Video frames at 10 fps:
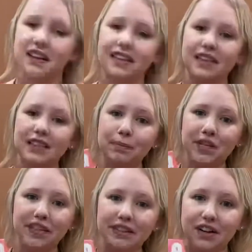This
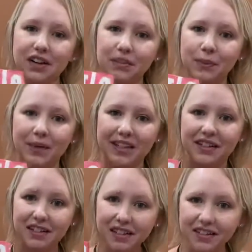book is called
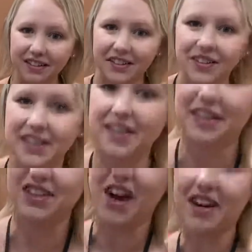Wiggle. Do you see the
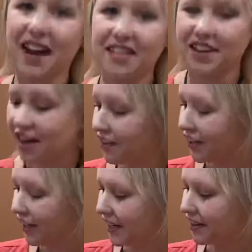dog on the
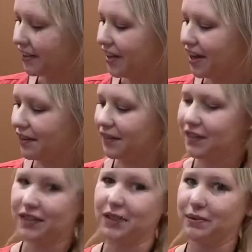cover? He
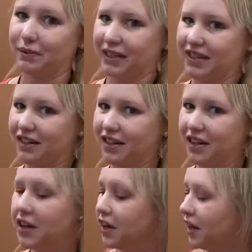loves to wiggle.
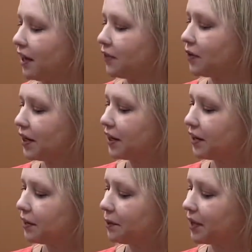If you hear
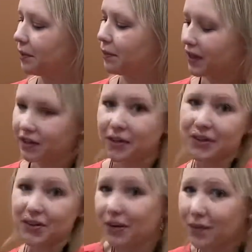the word wiggle,
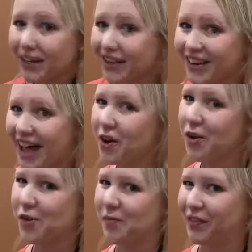you can wiggle at
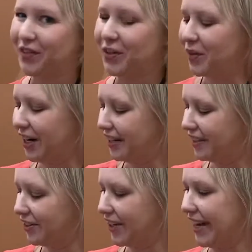home if you
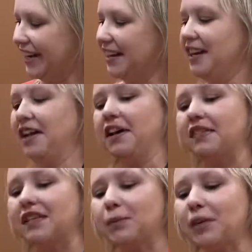want, okay?
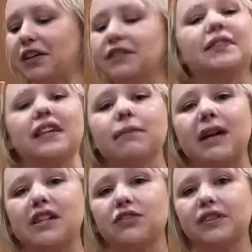This book is written
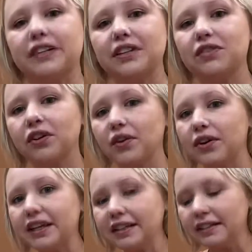by Doreen
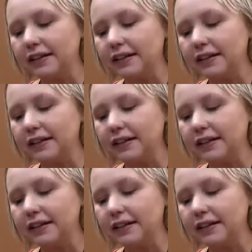Cronin